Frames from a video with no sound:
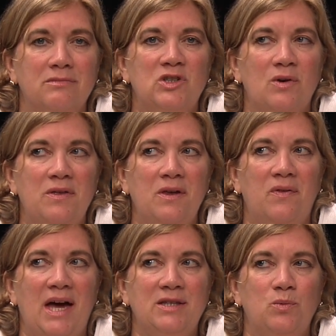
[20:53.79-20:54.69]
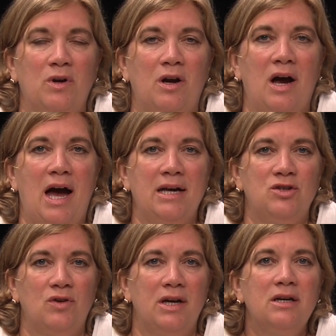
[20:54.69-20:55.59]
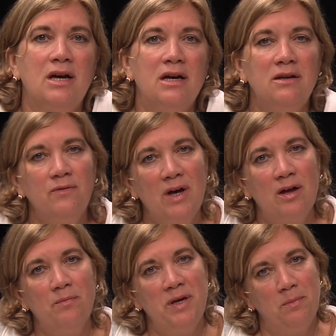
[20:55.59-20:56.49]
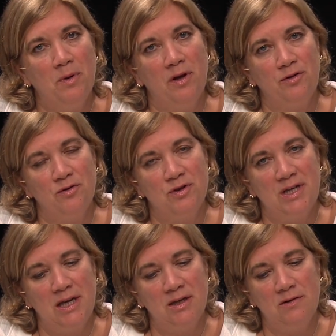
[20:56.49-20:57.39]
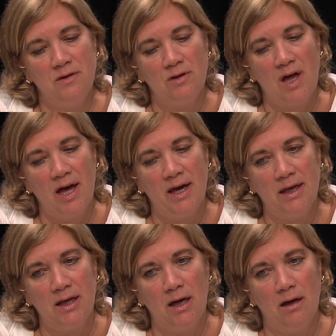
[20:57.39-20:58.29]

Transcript: I think that's where I try to kind of help people understand the line